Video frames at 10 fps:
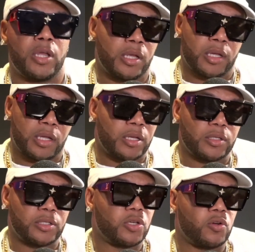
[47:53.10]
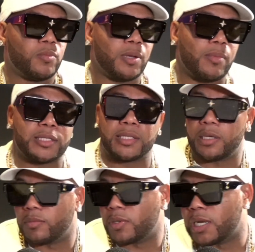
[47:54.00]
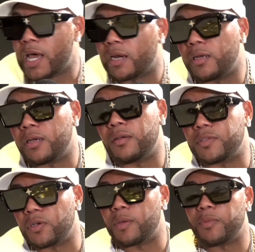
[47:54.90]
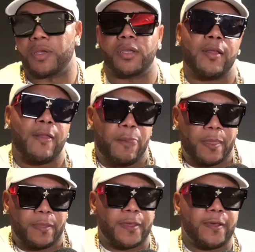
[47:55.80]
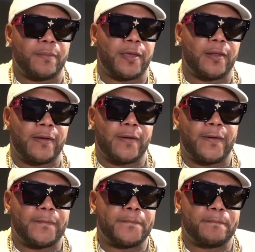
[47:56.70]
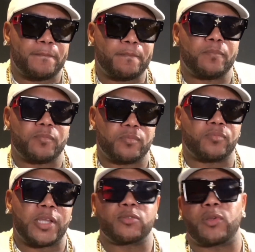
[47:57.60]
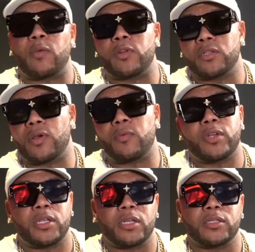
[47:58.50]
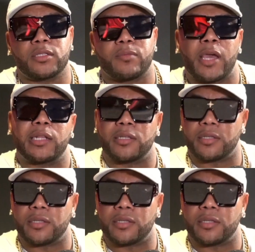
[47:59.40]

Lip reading: and showed me and my team a lot of love. So I mean, yeah, man. That's what I want to do. I want to get into some acting,